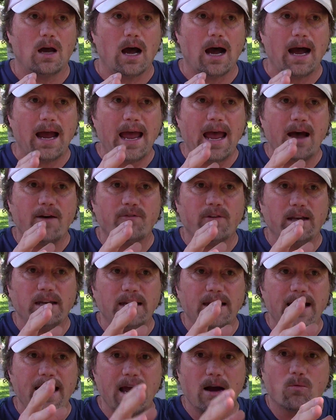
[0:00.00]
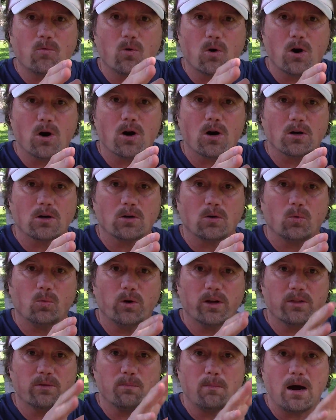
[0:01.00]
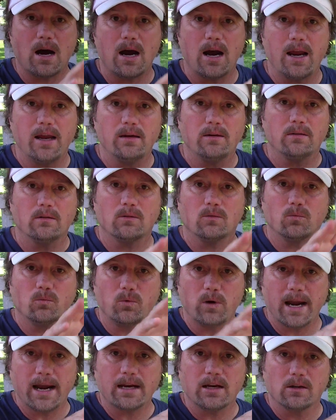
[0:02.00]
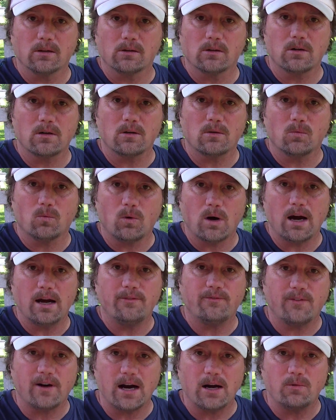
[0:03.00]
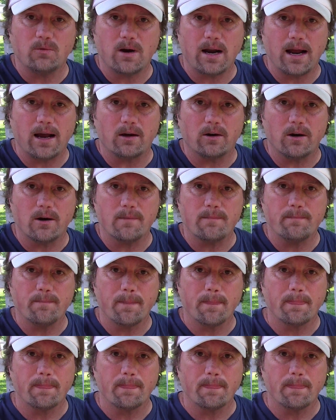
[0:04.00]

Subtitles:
I have a network with my regular Wi-Fi router,